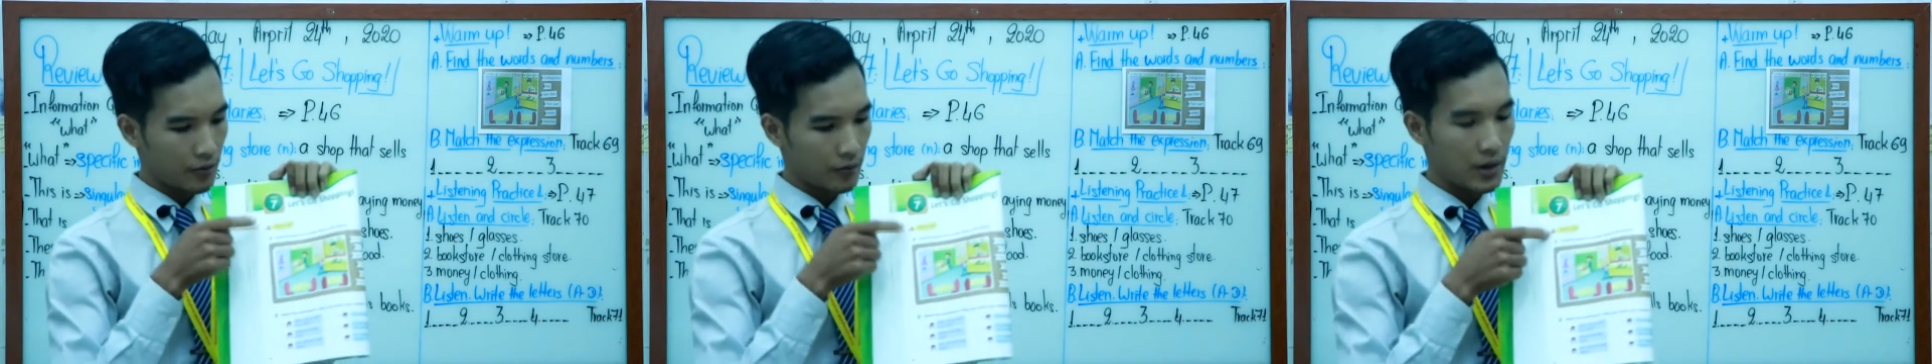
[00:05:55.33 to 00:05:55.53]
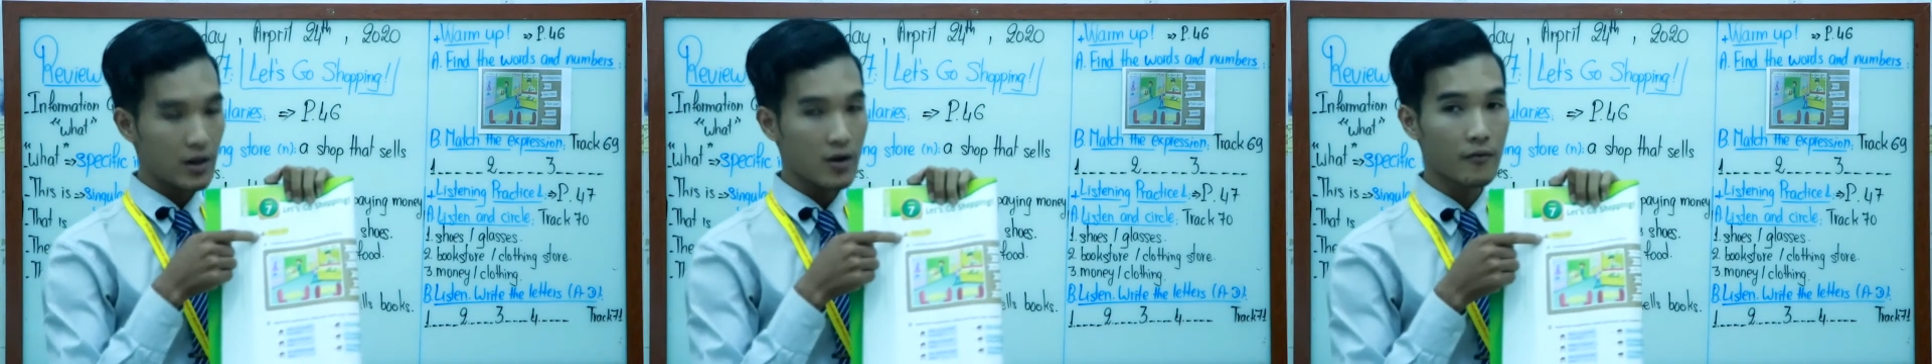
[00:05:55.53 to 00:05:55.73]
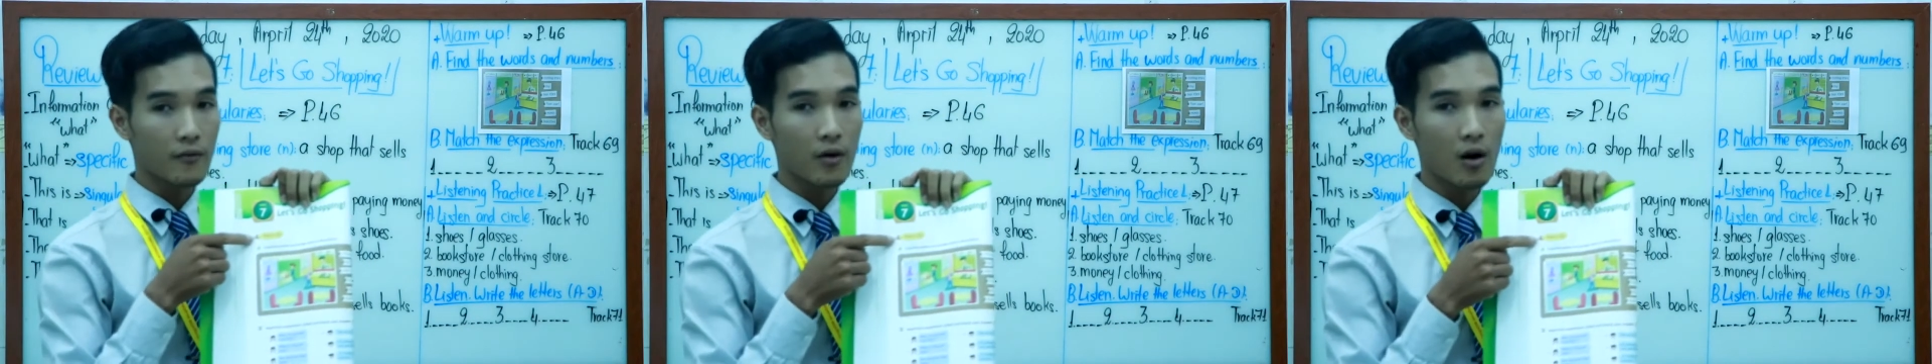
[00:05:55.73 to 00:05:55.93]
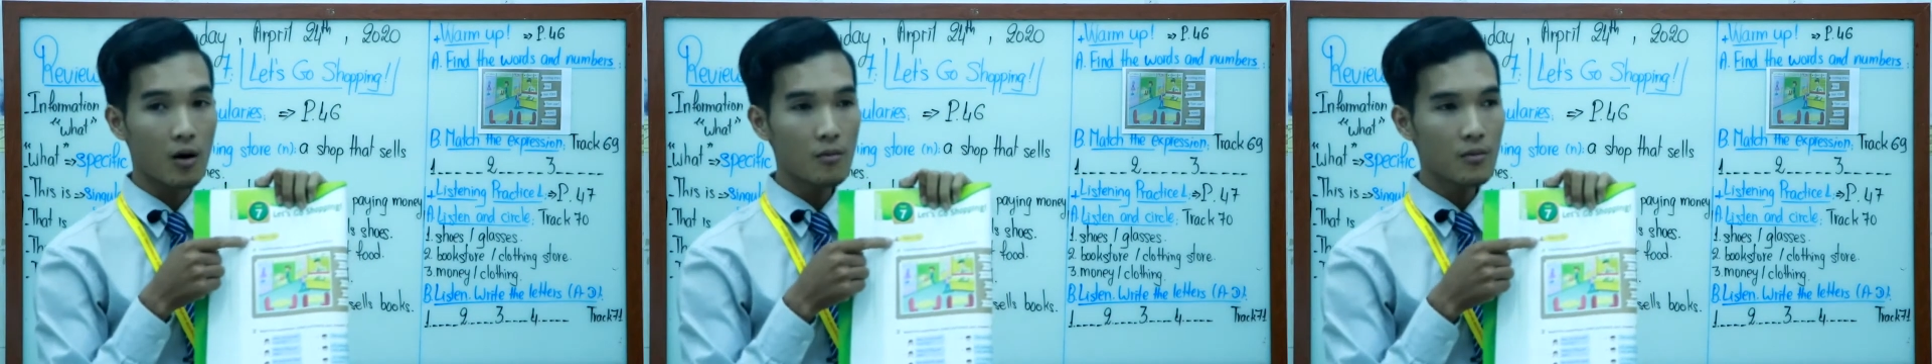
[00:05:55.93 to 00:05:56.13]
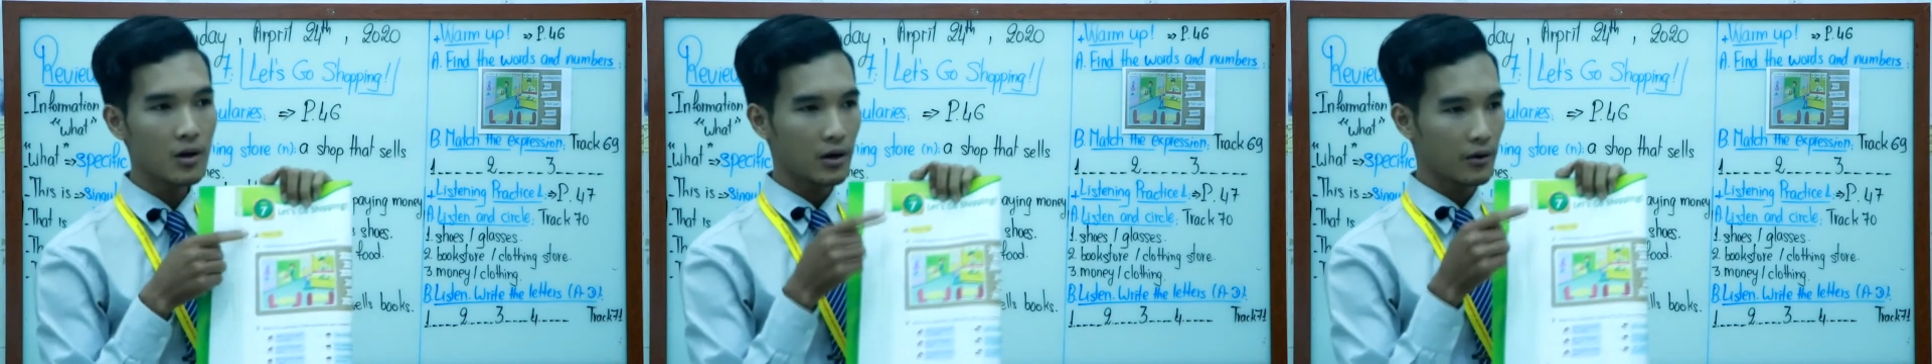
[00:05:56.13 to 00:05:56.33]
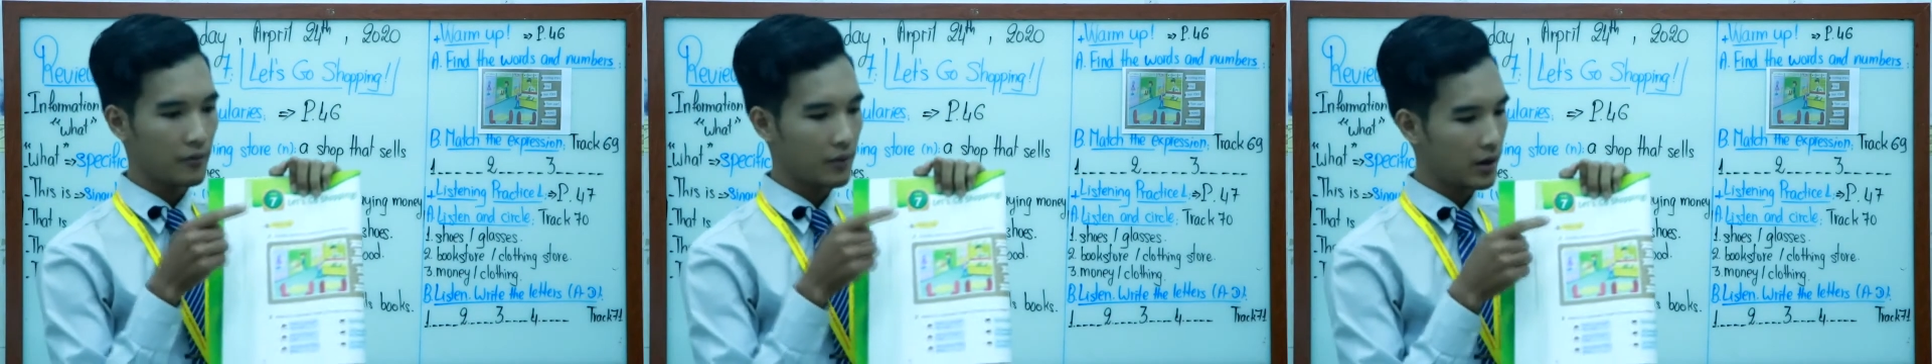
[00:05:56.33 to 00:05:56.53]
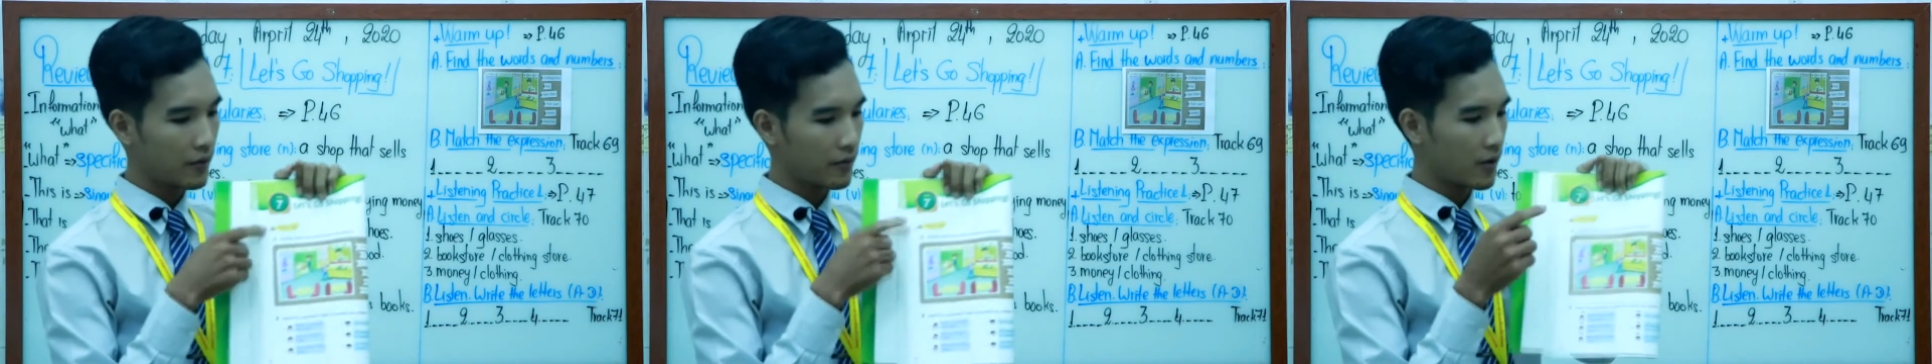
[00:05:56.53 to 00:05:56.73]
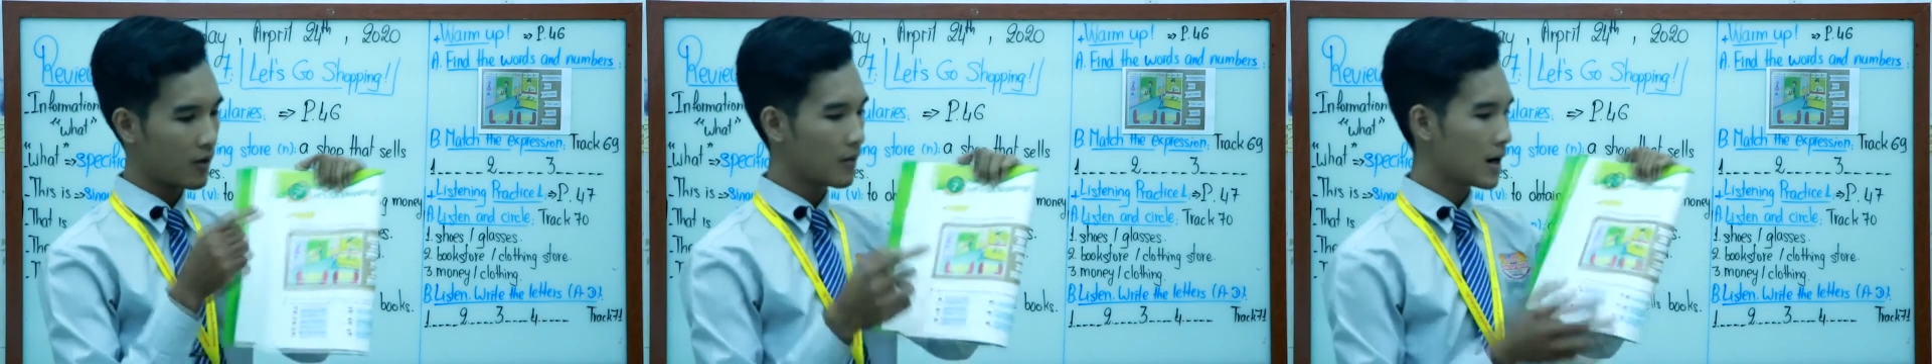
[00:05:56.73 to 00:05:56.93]
with the
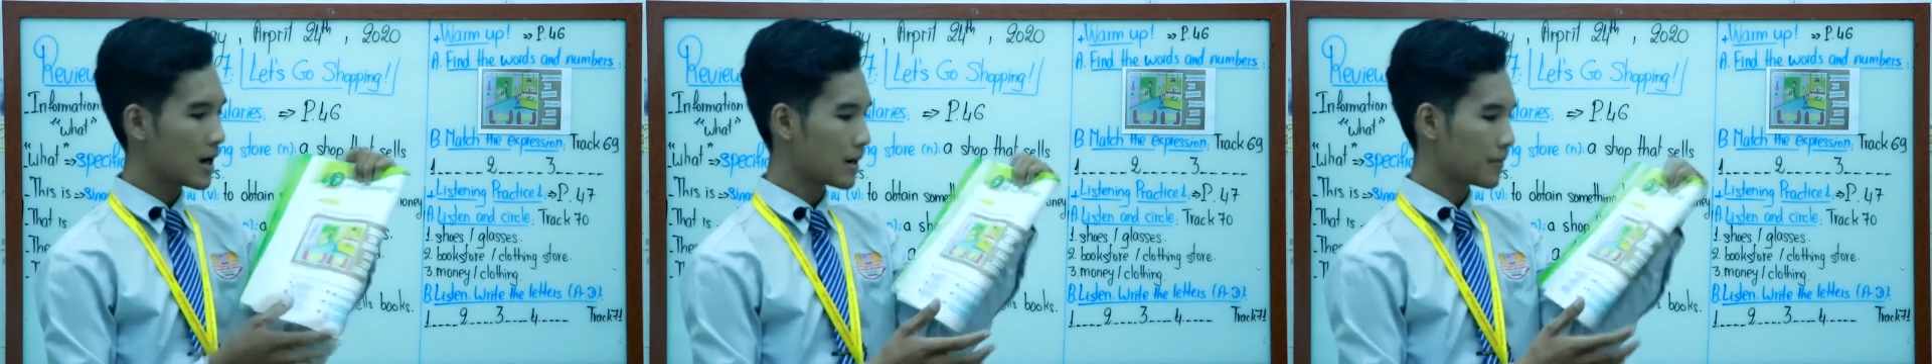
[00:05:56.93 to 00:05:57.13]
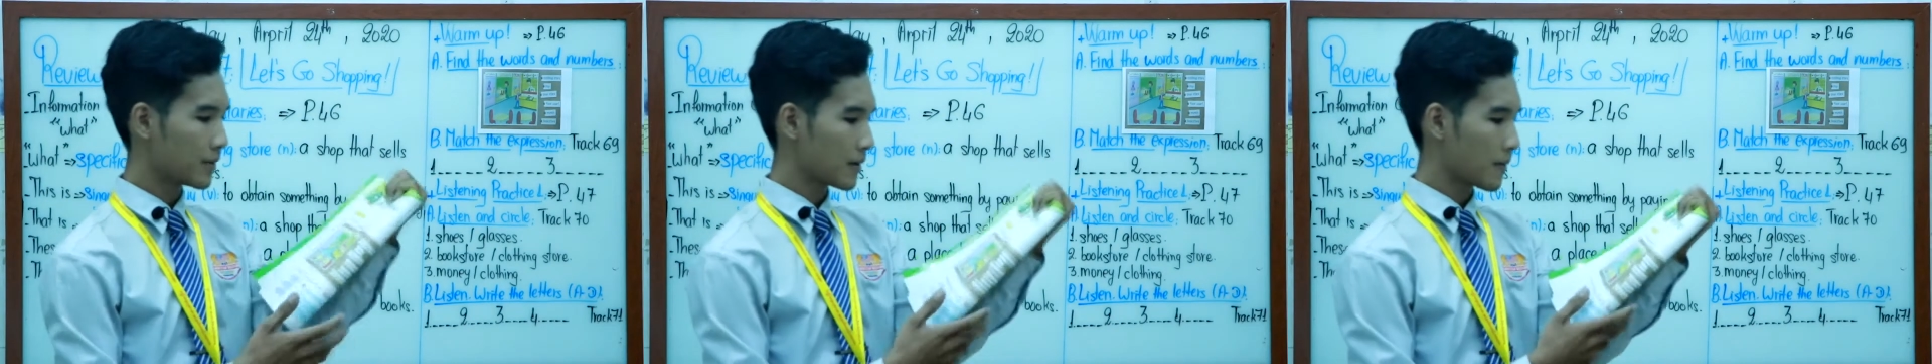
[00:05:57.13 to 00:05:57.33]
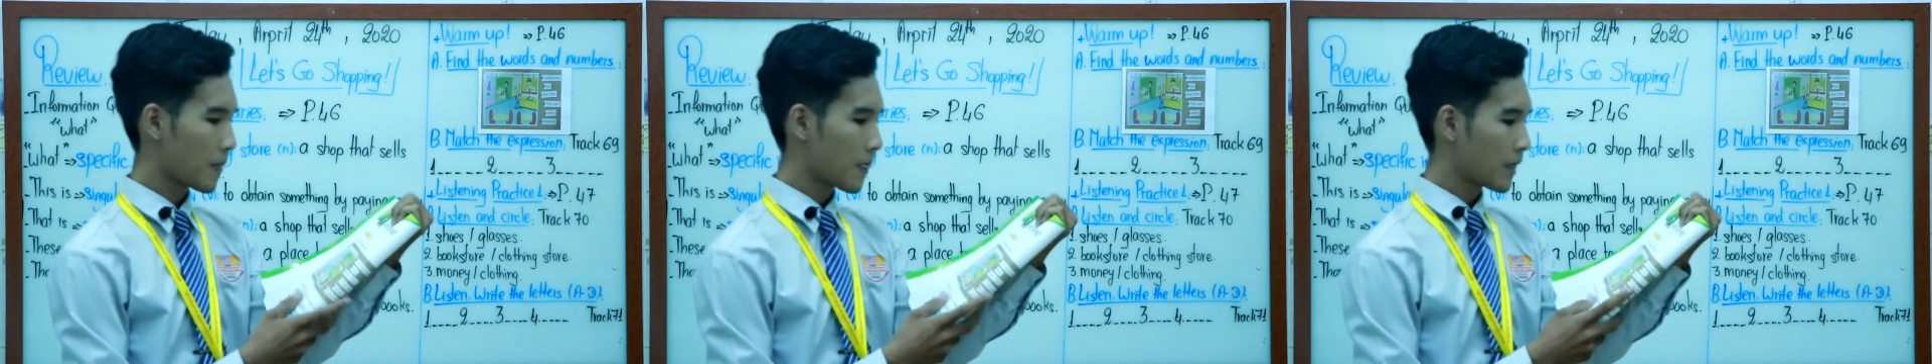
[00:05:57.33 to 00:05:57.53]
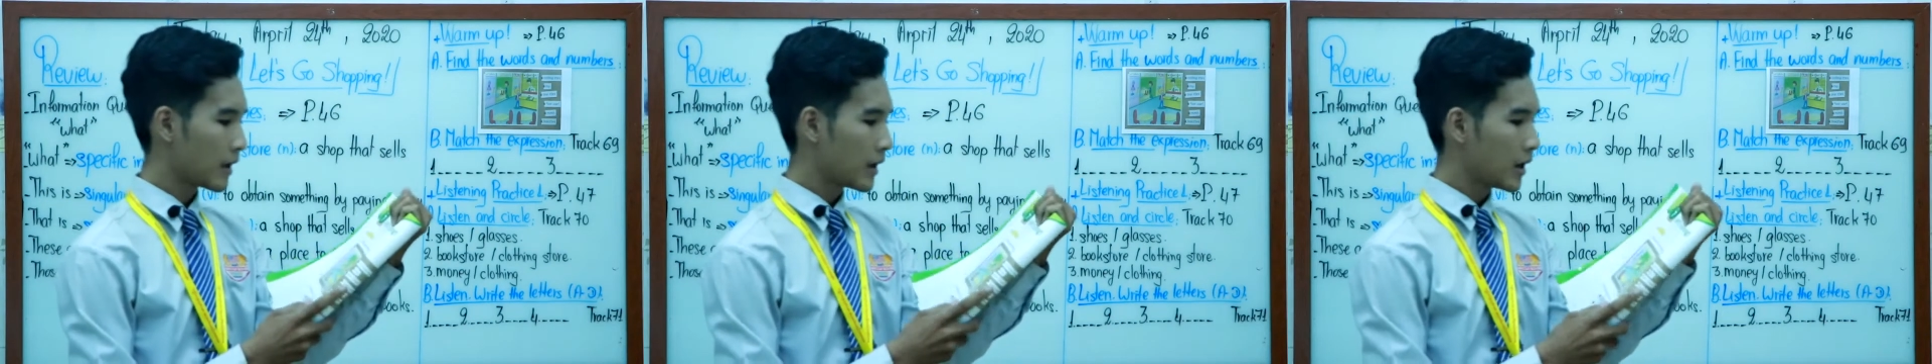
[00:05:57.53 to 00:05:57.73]
warm up.